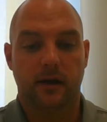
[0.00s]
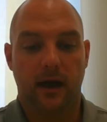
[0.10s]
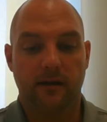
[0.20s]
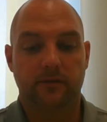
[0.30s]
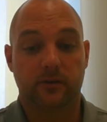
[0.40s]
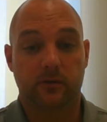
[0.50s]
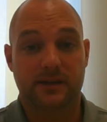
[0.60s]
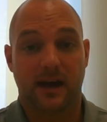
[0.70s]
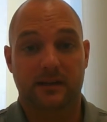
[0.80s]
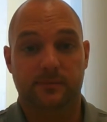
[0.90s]
having those
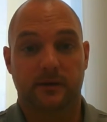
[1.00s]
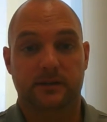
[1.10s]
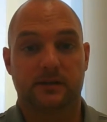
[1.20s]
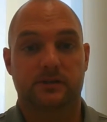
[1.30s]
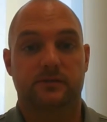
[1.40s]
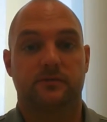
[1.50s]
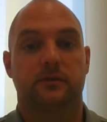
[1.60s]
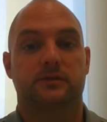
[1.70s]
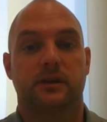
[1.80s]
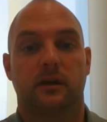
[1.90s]
high expectations for
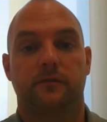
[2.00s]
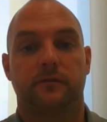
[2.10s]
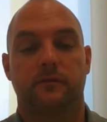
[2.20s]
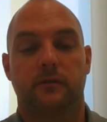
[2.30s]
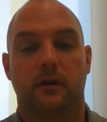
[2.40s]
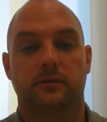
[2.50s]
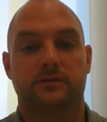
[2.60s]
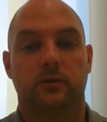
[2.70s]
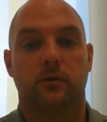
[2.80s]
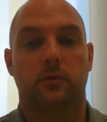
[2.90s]
yourself
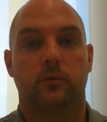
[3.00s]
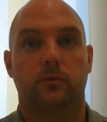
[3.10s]
also,